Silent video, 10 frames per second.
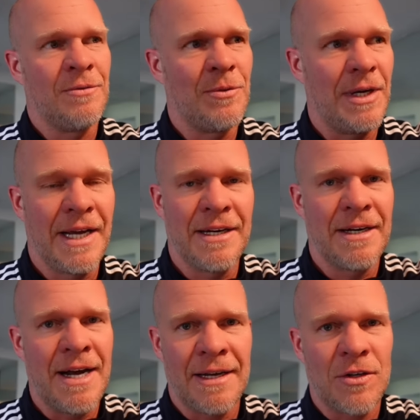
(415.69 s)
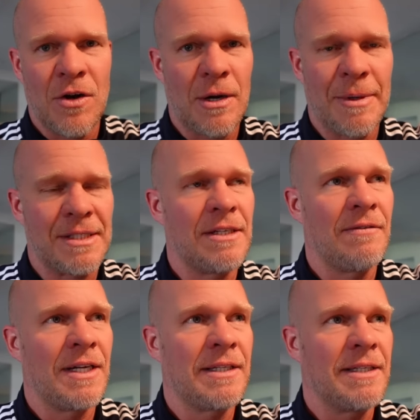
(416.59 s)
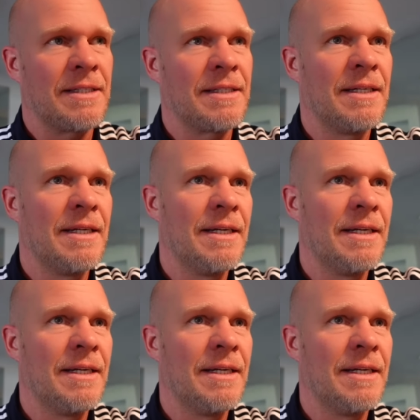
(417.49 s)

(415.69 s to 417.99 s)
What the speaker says: related, not talk about stuff like this